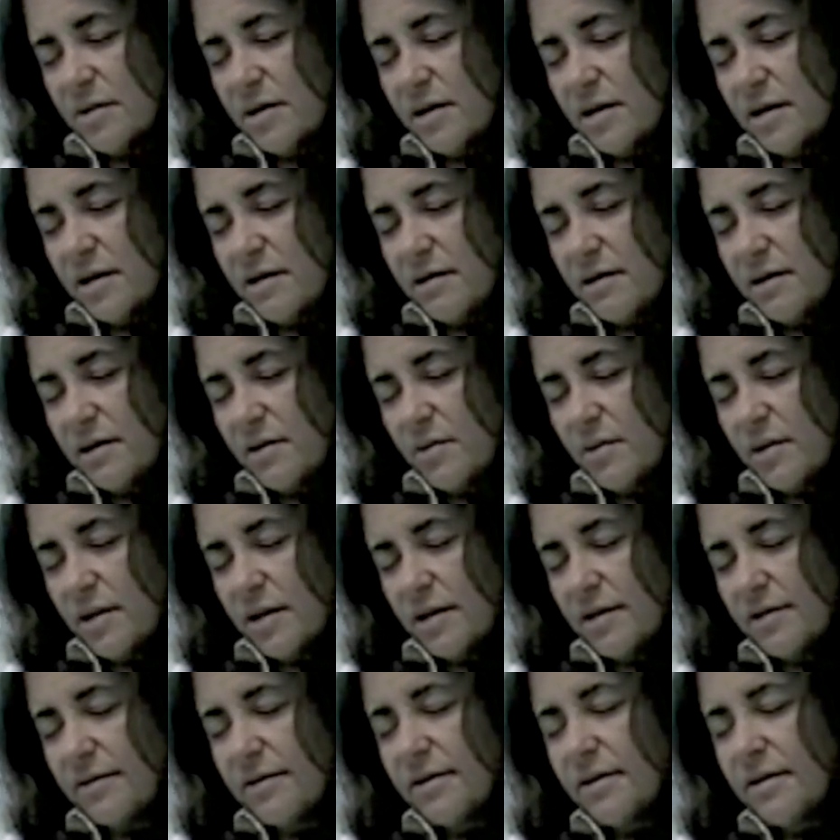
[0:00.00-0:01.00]
in there
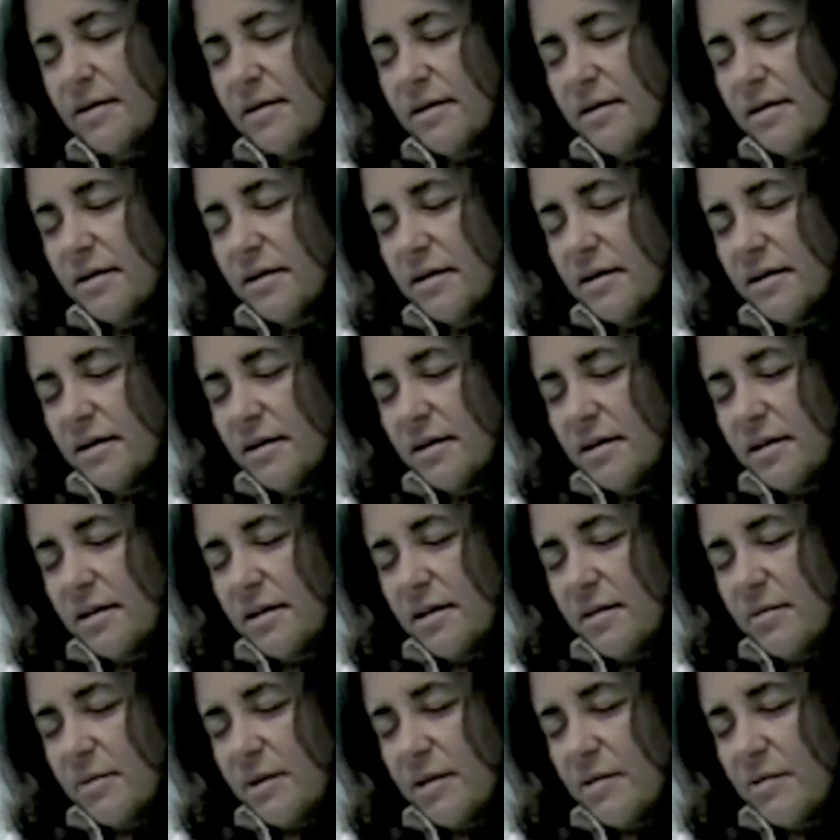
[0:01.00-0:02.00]
anyway,
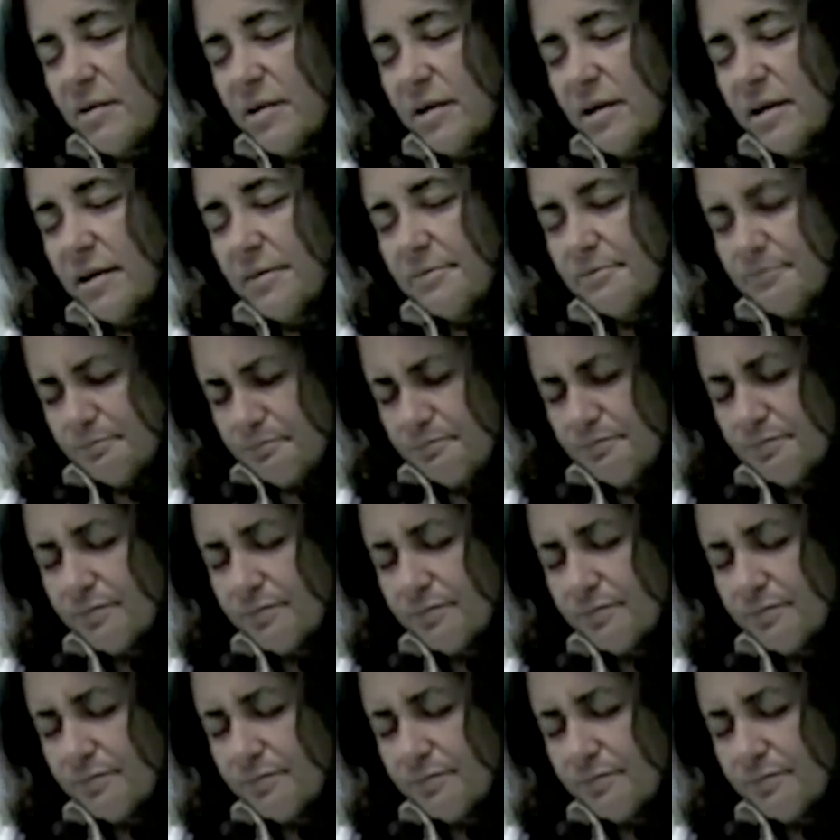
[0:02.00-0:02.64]
in bed with him.